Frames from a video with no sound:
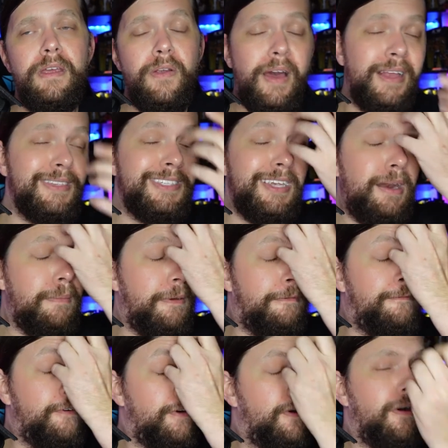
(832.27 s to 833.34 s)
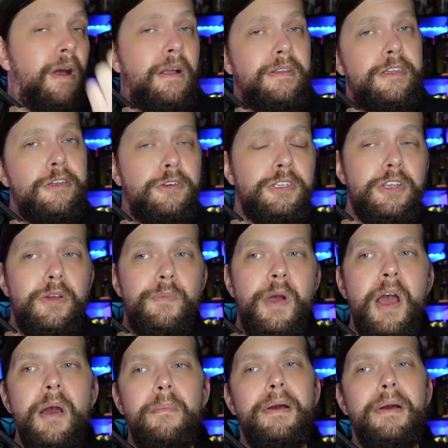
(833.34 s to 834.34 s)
you know, I'd seen it before on YouTube,